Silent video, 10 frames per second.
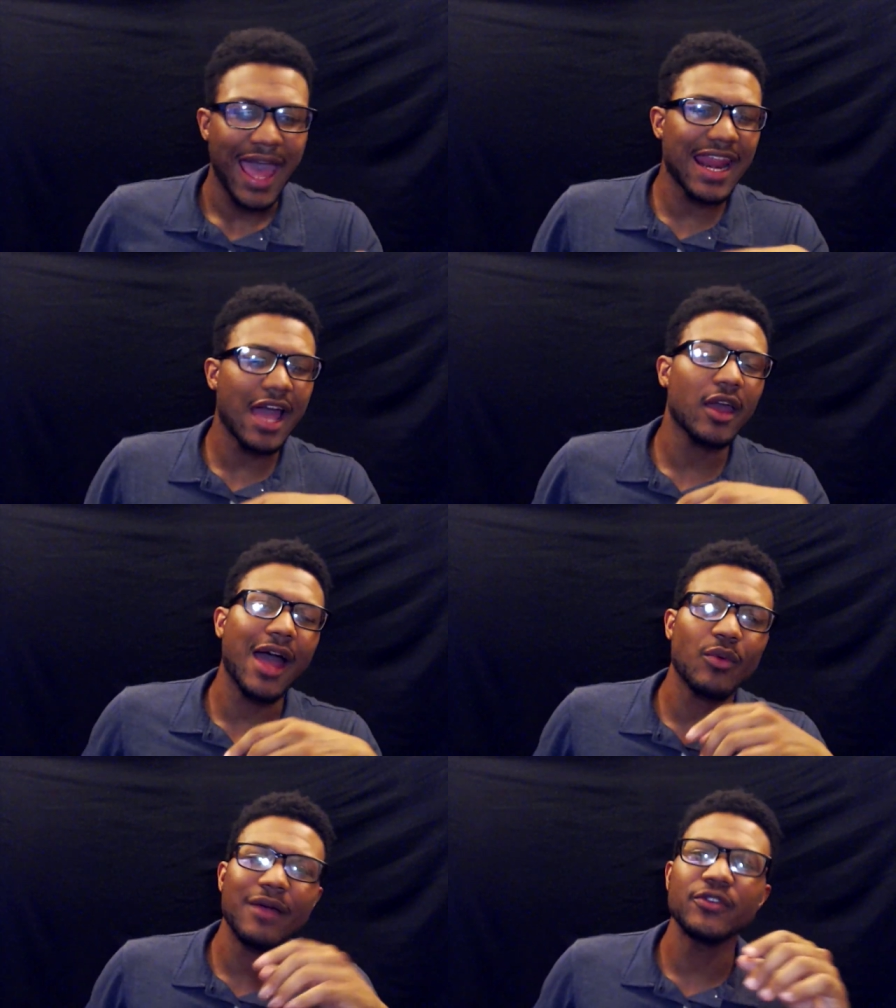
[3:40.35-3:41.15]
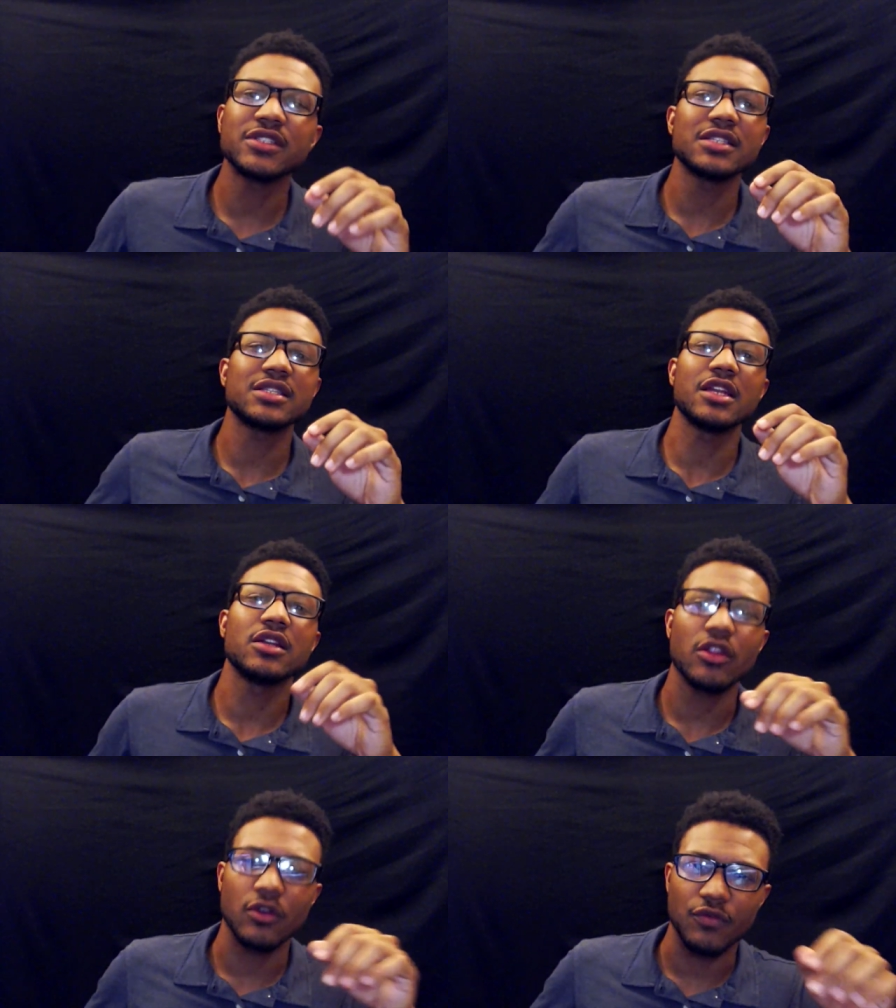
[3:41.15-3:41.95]
And I referenced this in
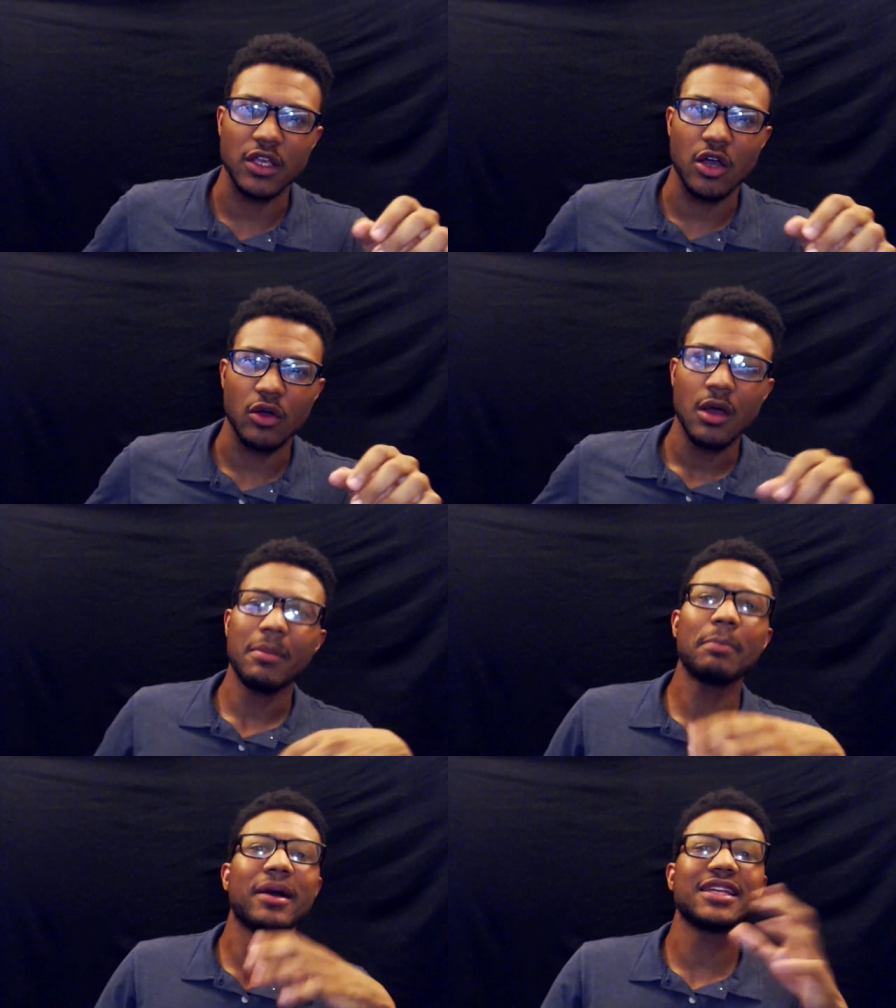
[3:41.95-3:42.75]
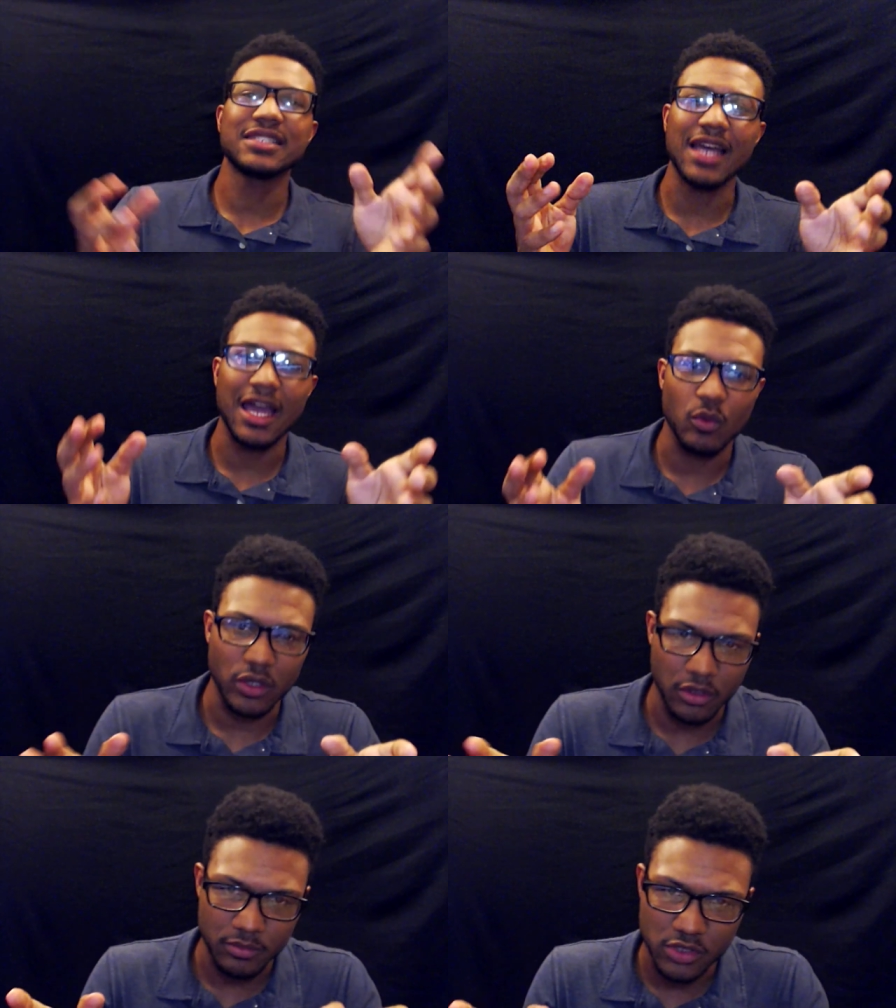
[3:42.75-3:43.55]
another video, my buddy Sky
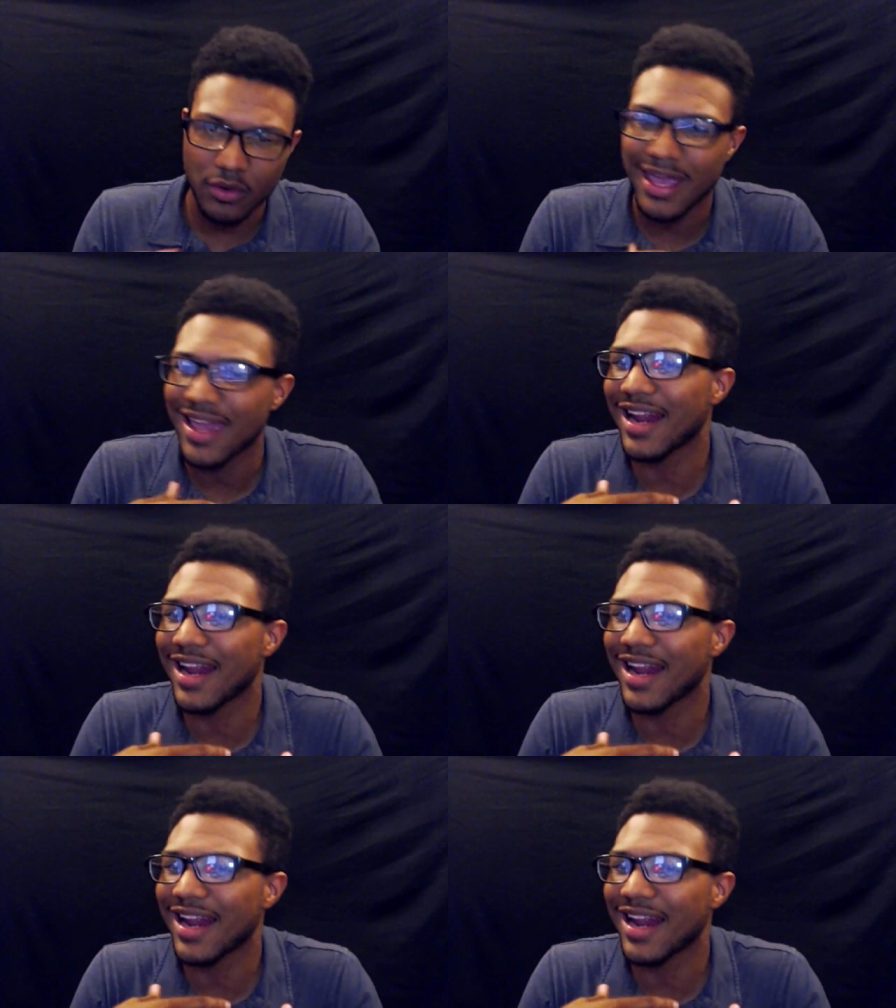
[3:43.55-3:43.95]
Williams, okay?